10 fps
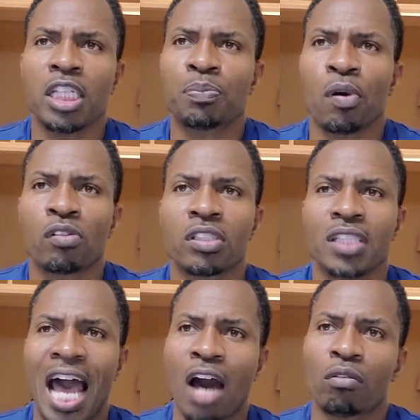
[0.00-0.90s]
person's
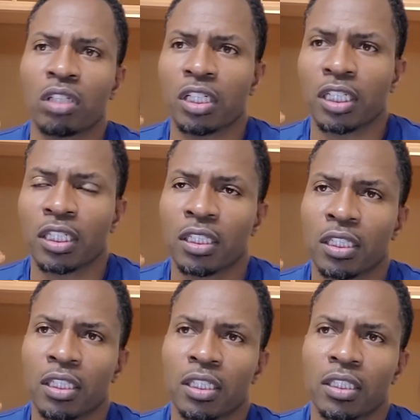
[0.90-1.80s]
outlook
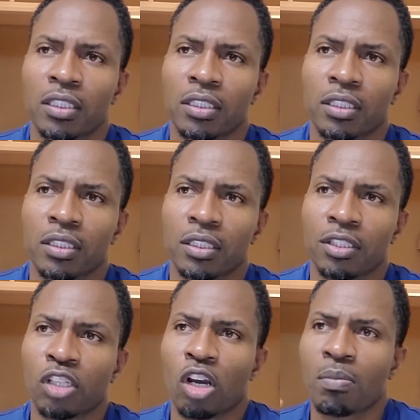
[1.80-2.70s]

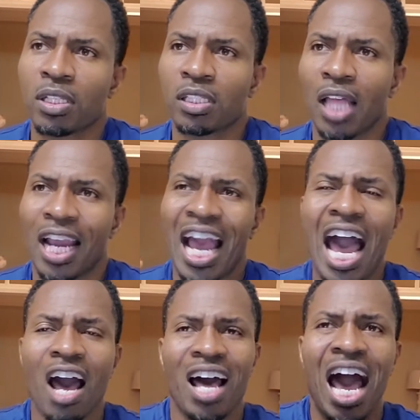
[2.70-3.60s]
determines like
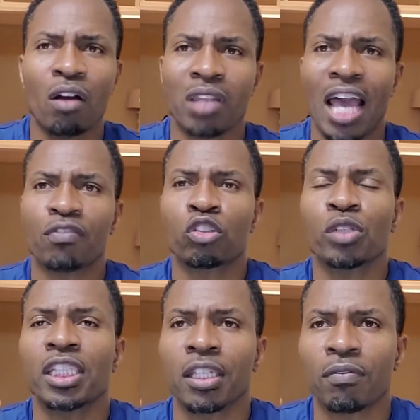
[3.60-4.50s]
how life treats them.